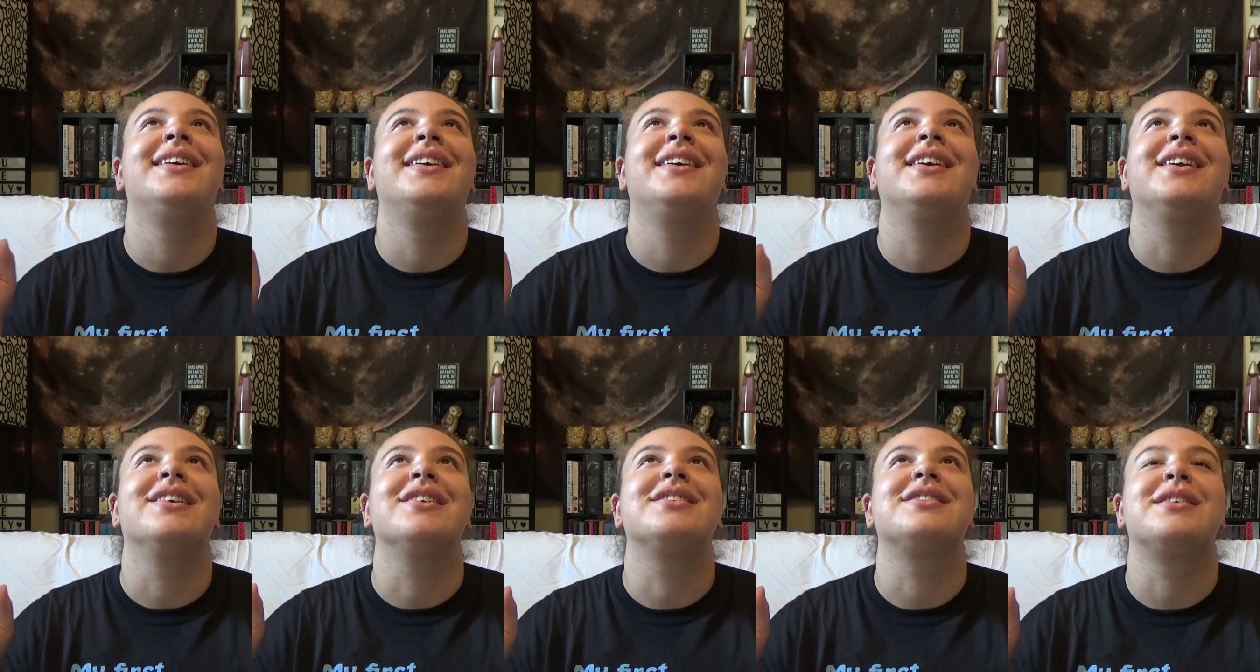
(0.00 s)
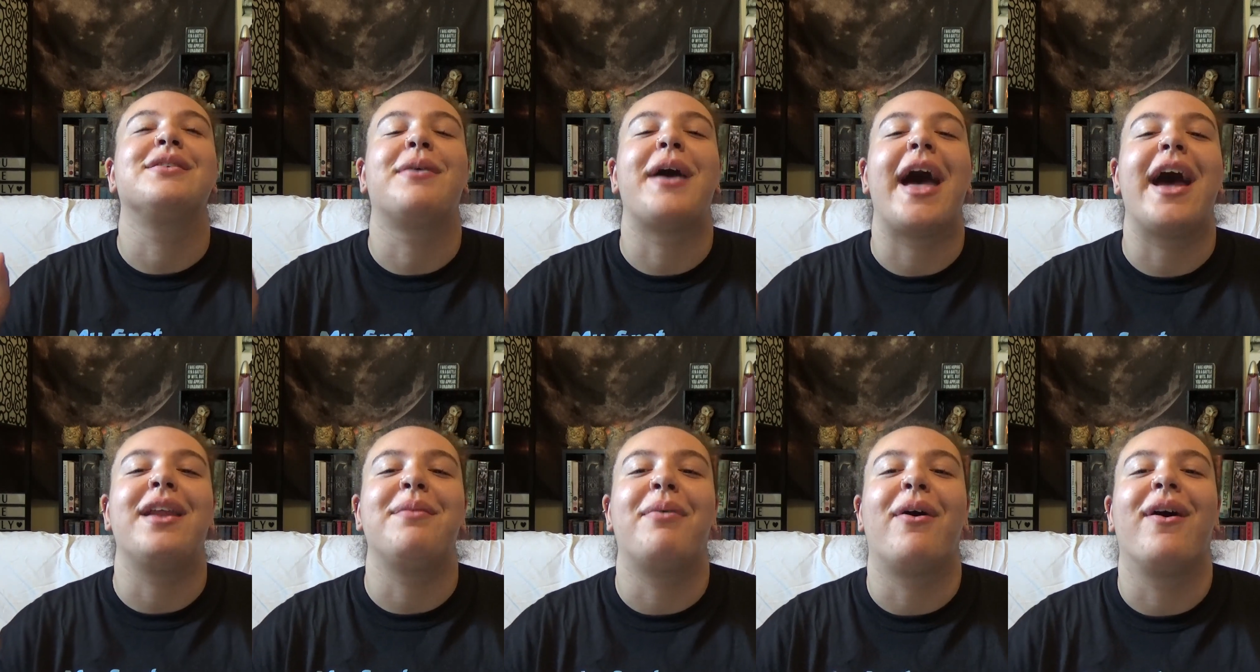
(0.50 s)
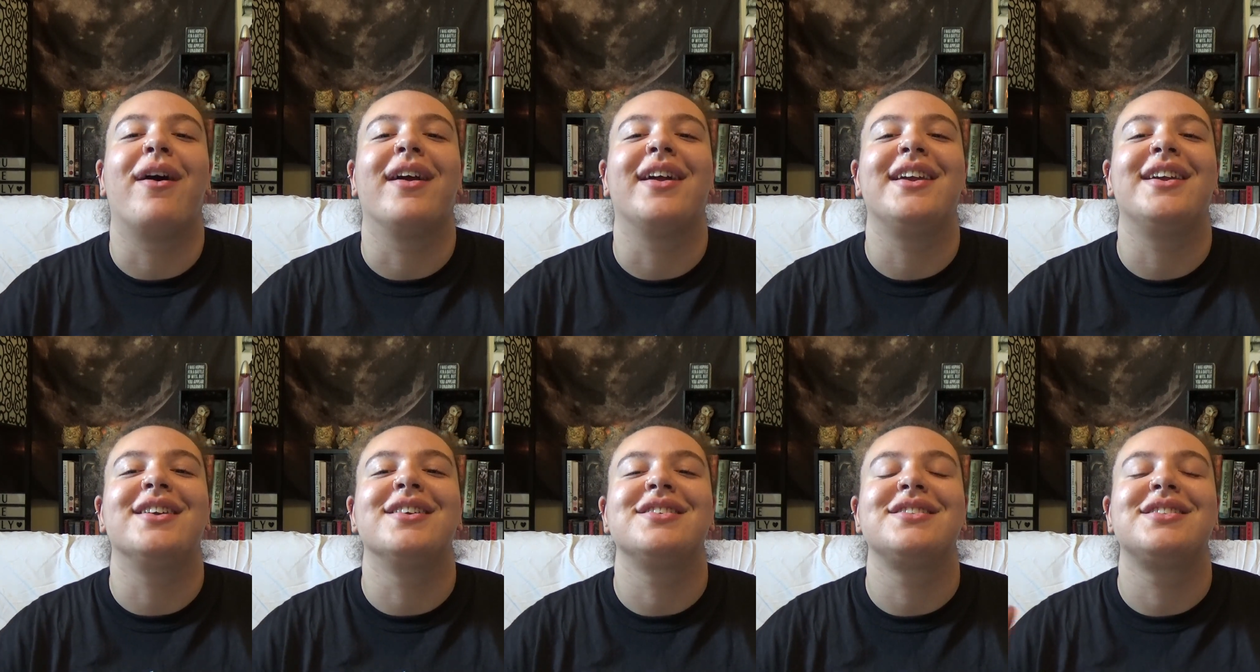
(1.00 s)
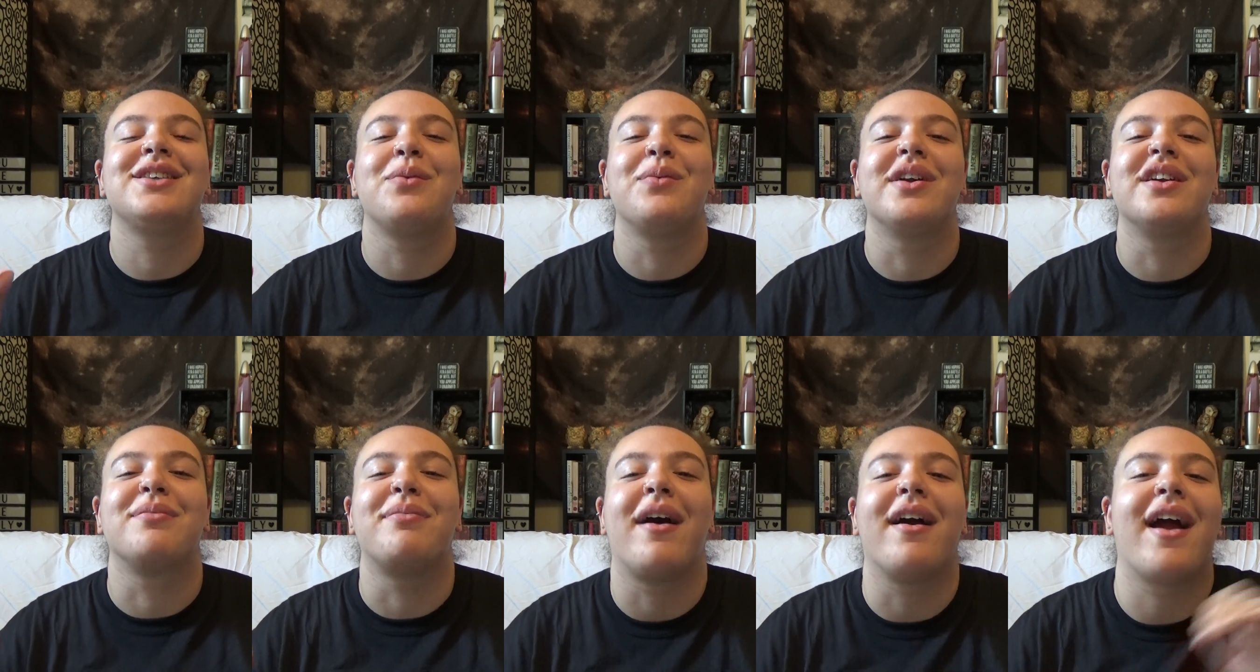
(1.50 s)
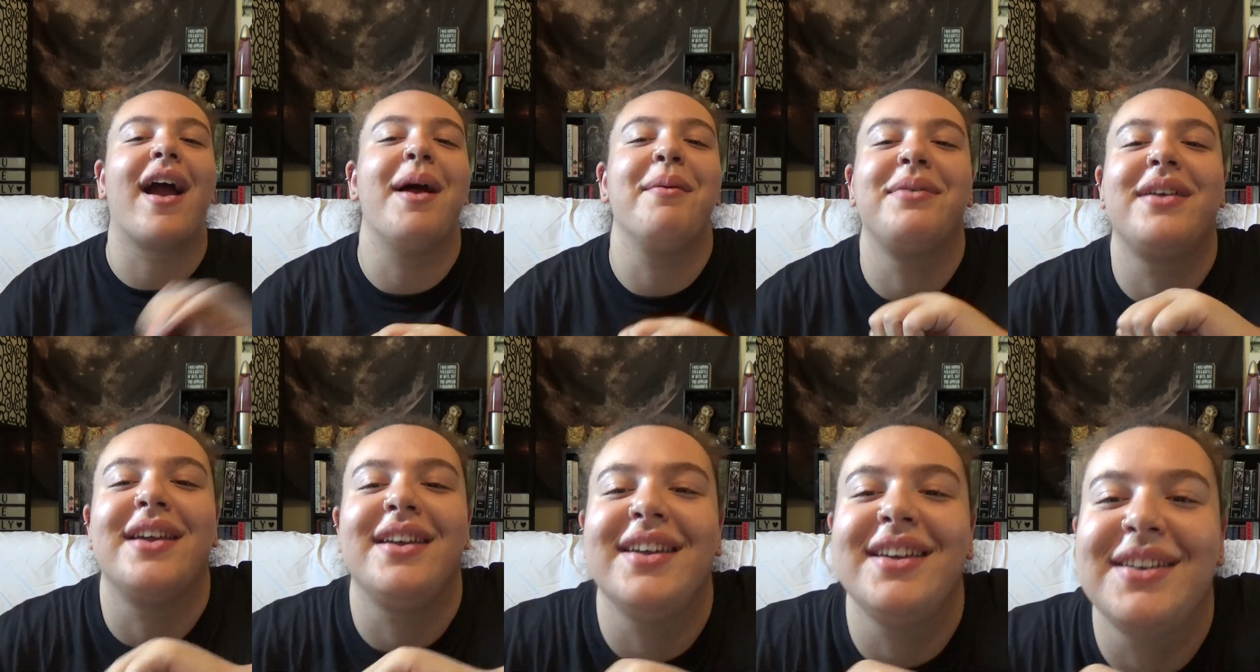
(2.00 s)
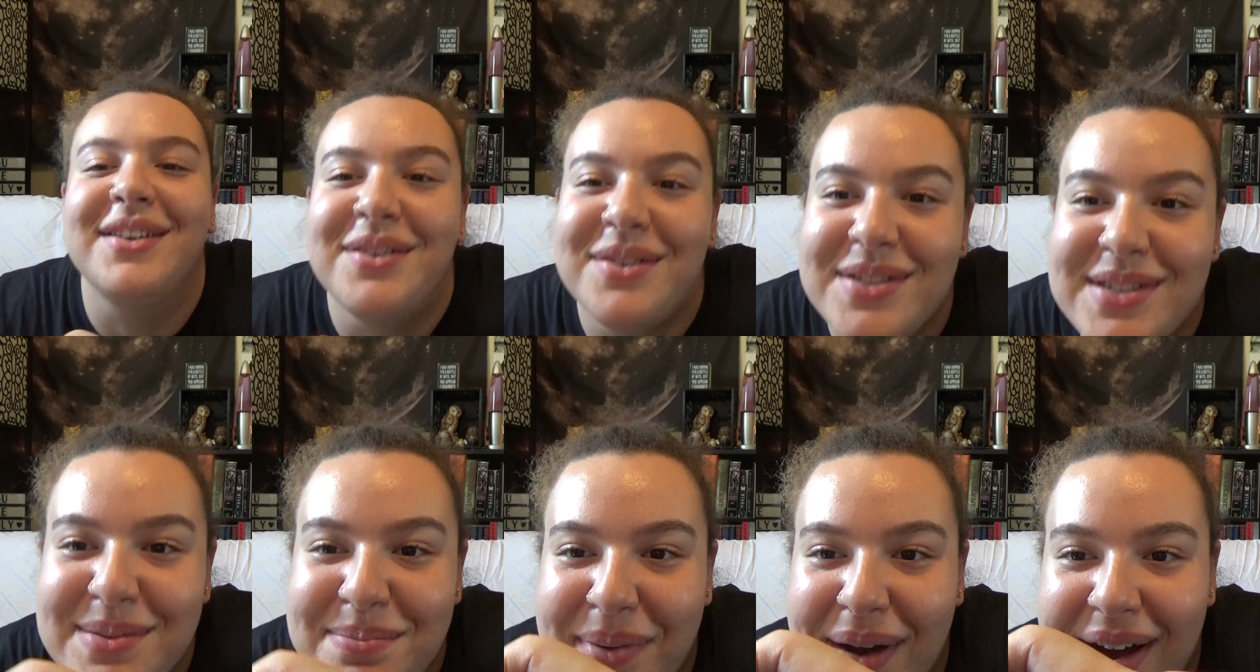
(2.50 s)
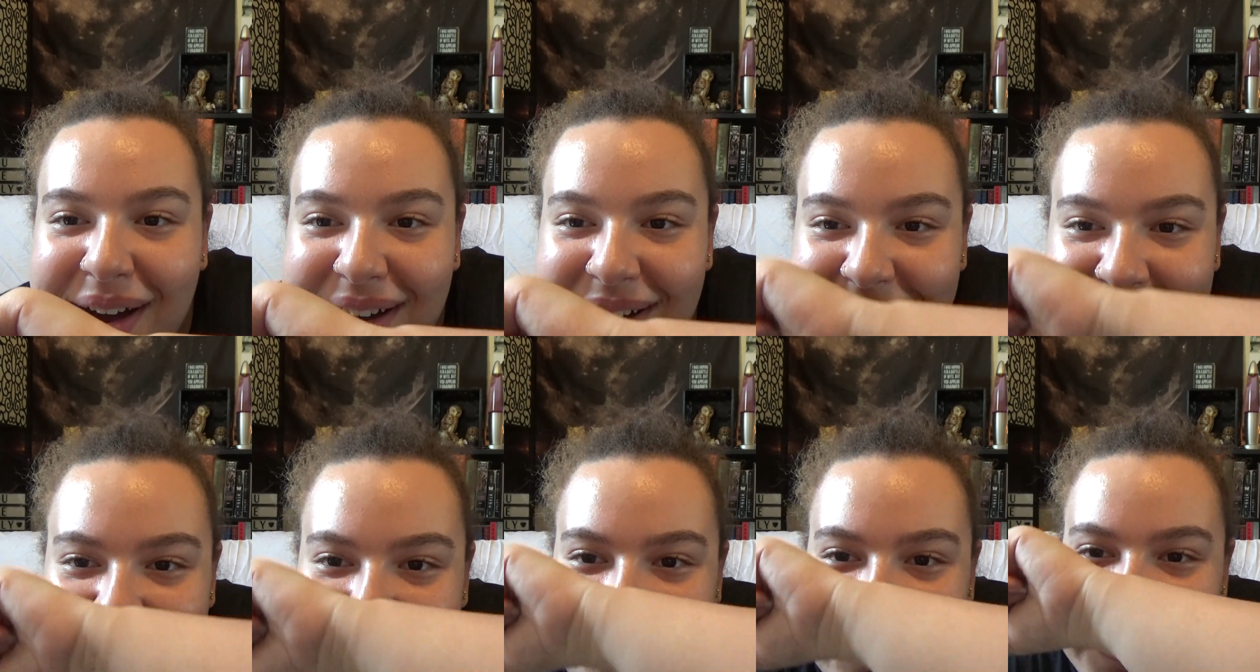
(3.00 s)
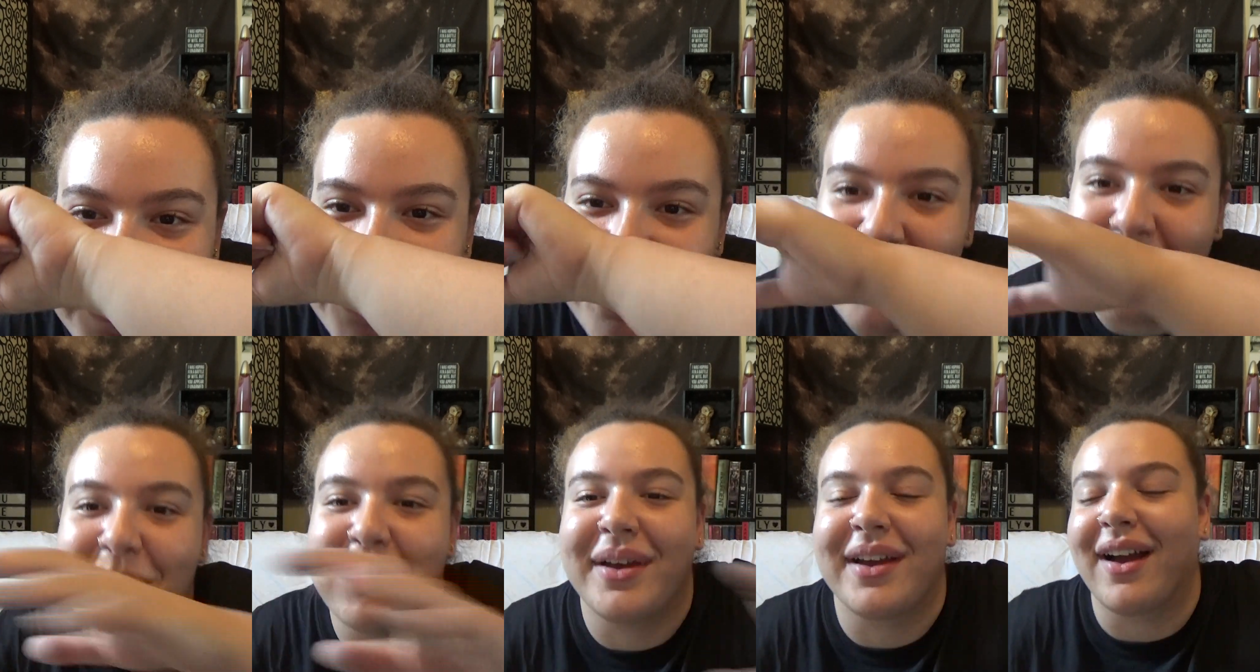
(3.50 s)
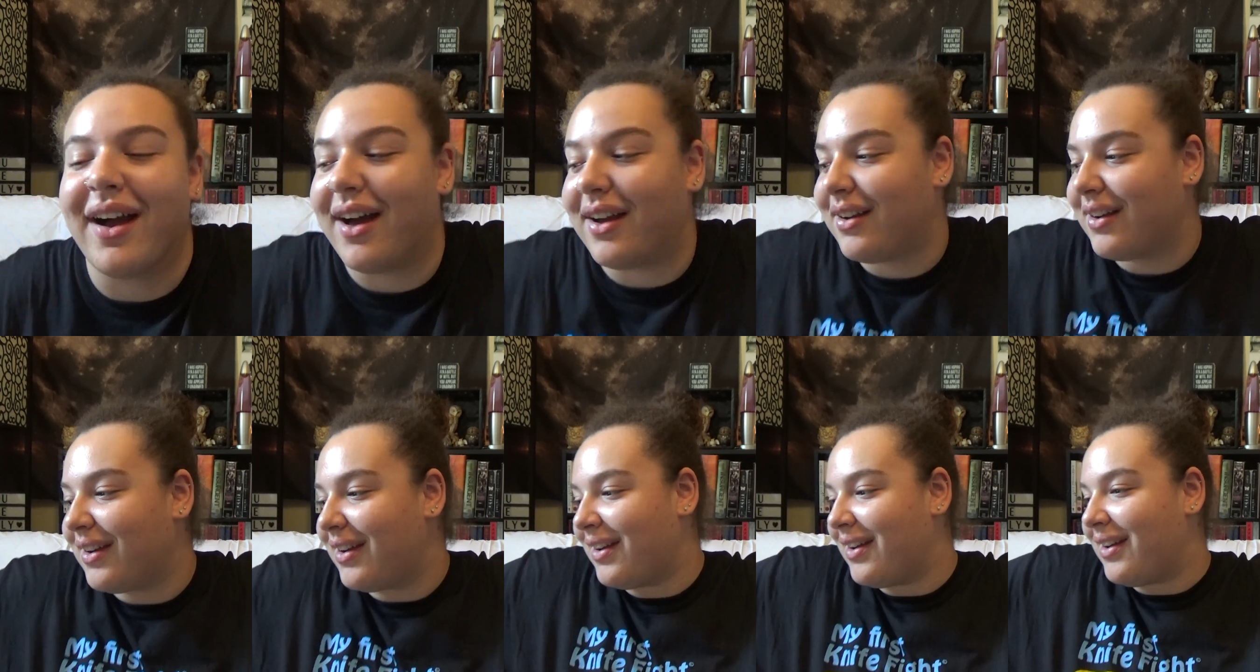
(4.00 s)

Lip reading: here's the bad part. Here's the weird part. I'm getting goosebumps. Oh my god.